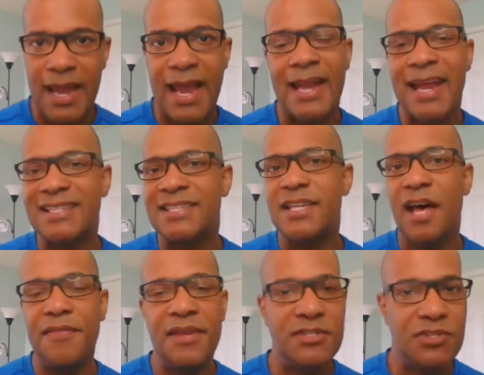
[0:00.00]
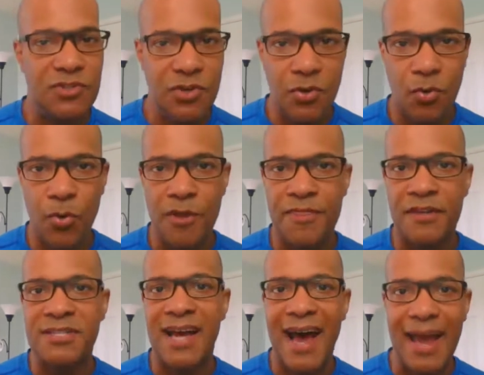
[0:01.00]
It has nothing to do with the
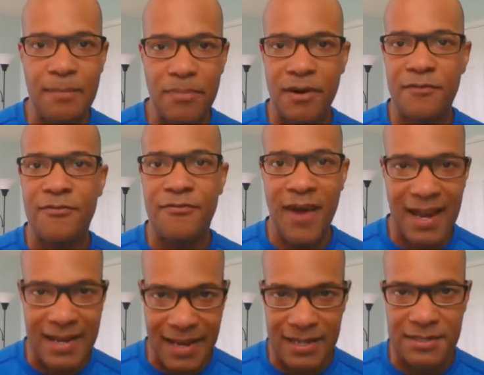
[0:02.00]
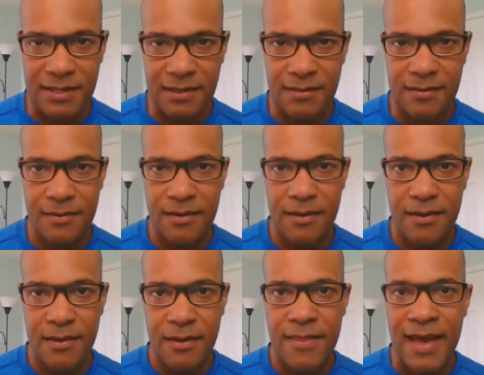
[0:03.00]
type of financing
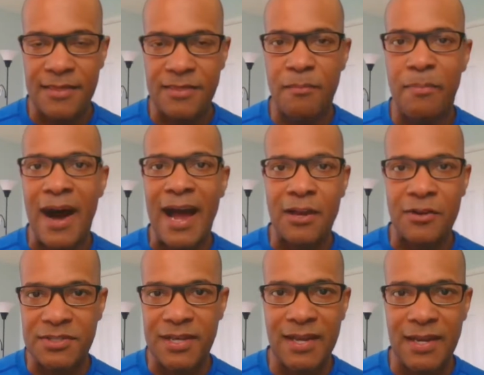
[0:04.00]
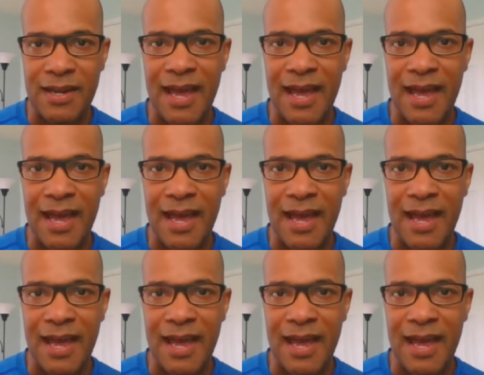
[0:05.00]
that the buyer's getting.